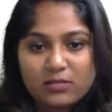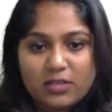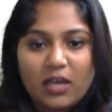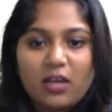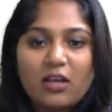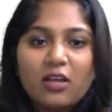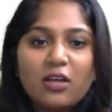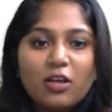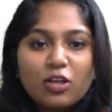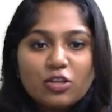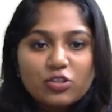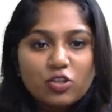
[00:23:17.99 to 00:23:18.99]
Yeah.
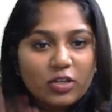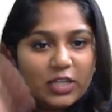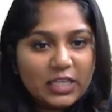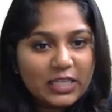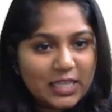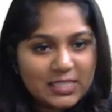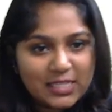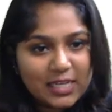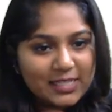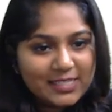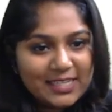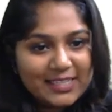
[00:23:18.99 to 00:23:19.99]
So decrease in
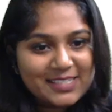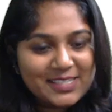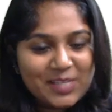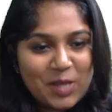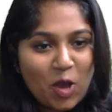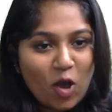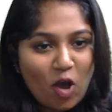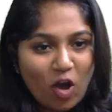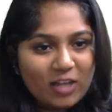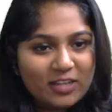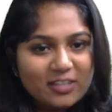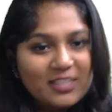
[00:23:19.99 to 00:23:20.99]
assets,
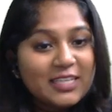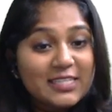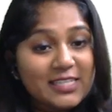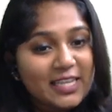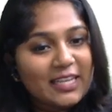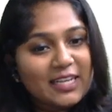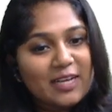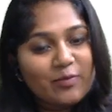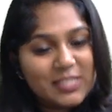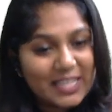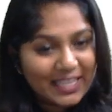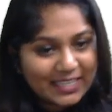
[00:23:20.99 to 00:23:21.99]
or see, income
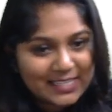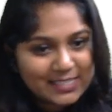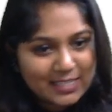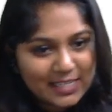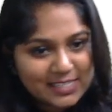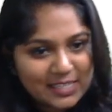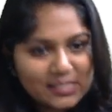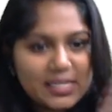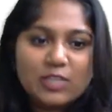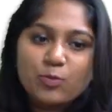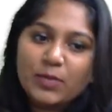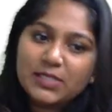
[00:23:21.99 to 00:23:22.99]
was increase in assets,
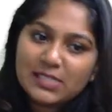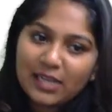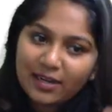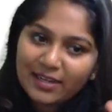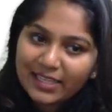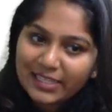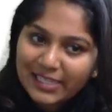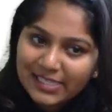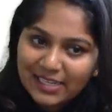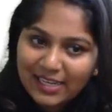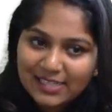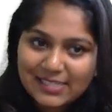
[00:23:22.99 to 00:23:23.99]
expenses are decrease
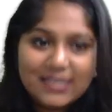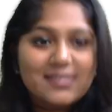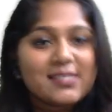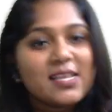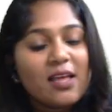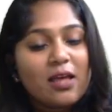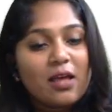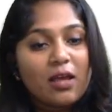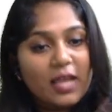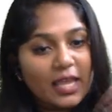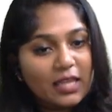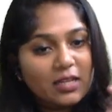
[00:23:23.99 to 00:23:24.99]
in assets.
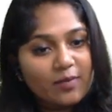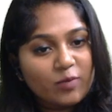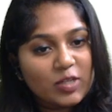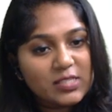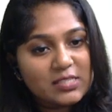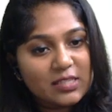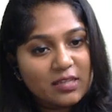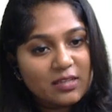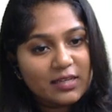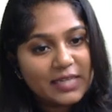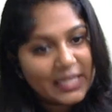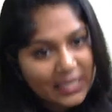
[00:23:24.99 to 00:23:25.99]
Income was
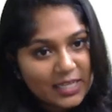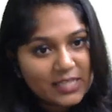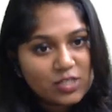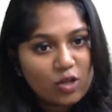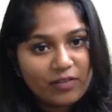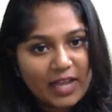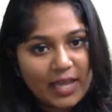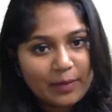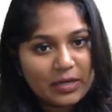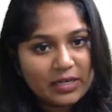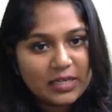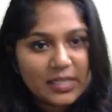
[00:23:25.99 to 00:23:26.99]
decrease of
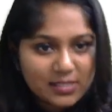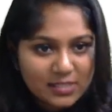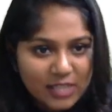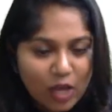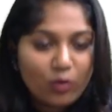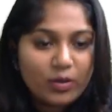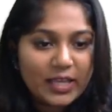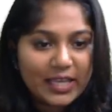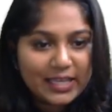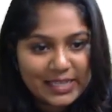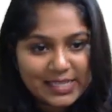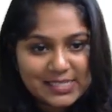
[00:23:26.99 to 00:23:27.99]
liabilities, now
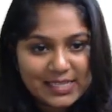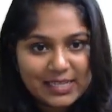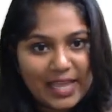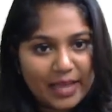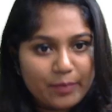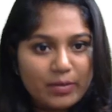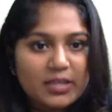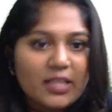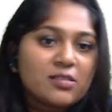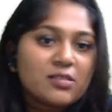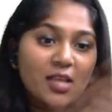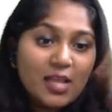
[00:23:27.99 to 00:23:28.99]
increase in
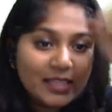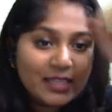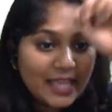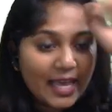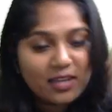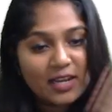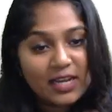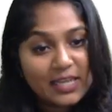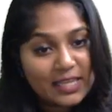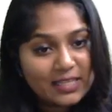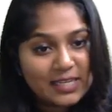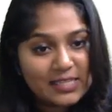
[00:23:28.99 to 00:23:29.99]
liabilities. There it
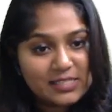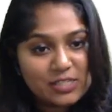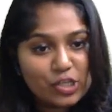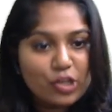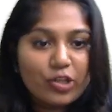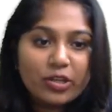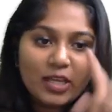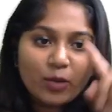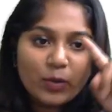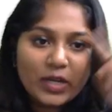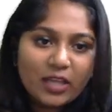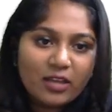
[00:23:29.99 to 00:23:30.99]
increases your
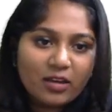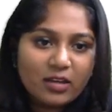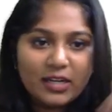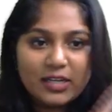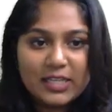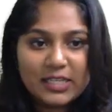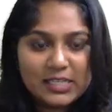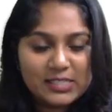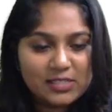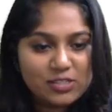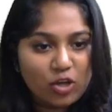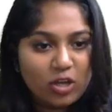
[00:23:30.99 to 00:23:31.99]
equity, here it
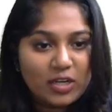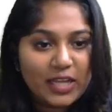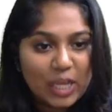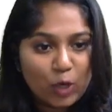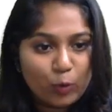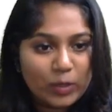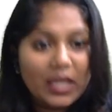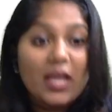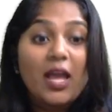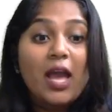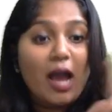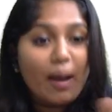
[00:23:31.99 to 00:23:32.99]
decreases your equity
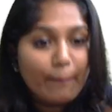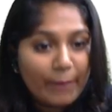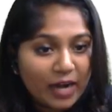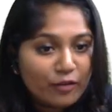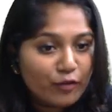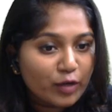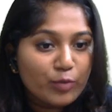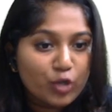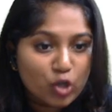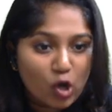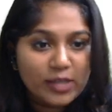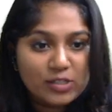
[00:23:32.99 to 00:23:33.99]
apart from
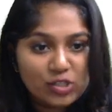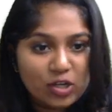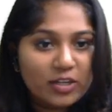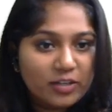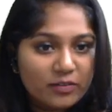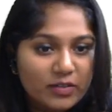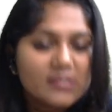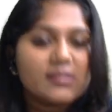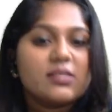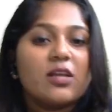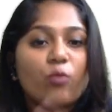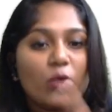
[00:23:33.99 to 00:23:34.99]
drawings or
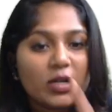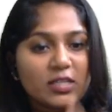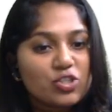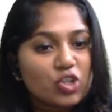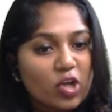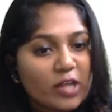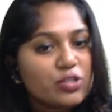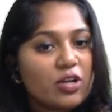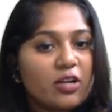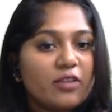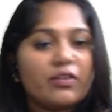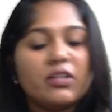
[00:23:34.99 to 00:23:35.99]
dividends. What is drawings
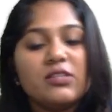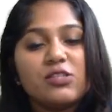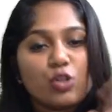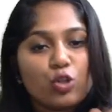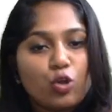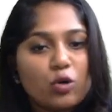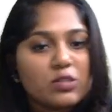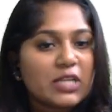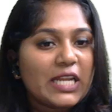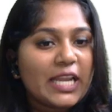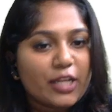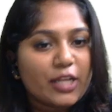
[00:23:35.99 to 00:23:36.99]
or dividends? Those
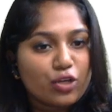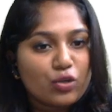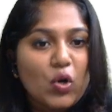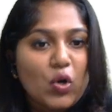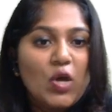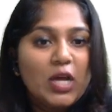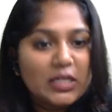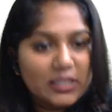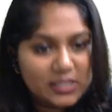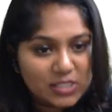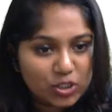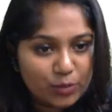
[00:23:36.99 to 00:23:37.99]
relating to
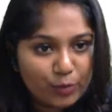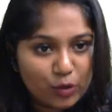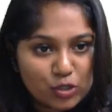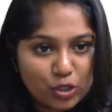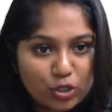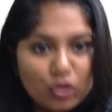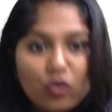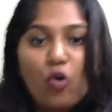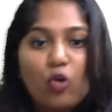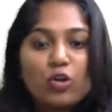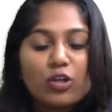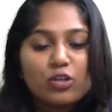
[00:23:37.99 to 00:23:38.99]
distribution to
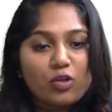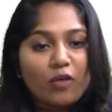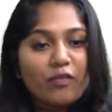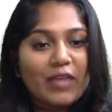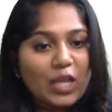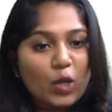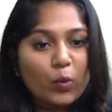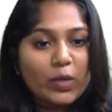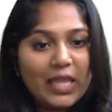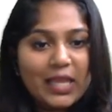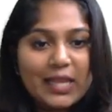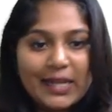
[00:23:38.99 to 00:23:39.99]
holders of
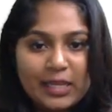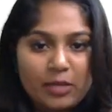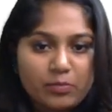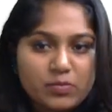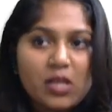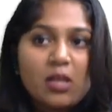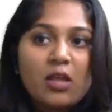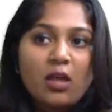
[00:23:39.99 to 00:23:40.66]
equity claims.